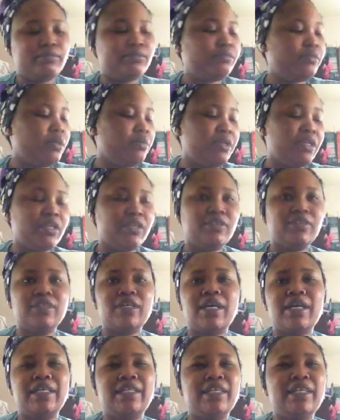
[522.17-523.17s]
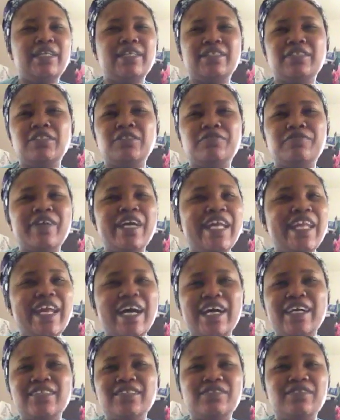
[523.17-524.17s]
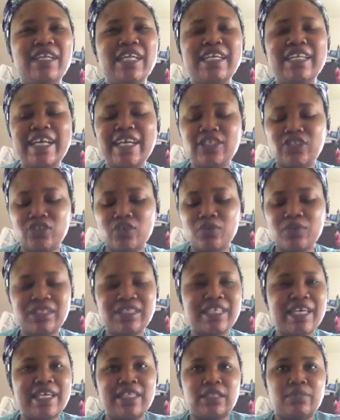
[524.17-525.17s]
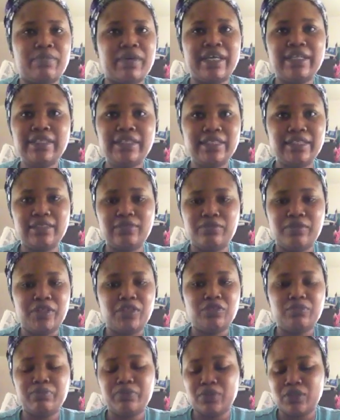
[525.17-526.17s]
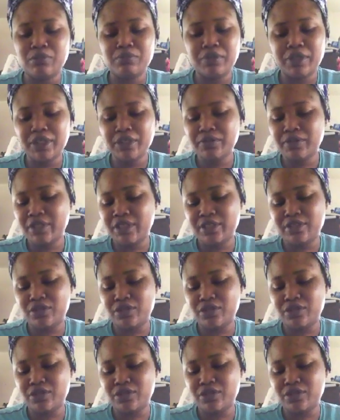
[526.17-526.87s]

Maybe I think the leather is always expanding when you put some glue on it.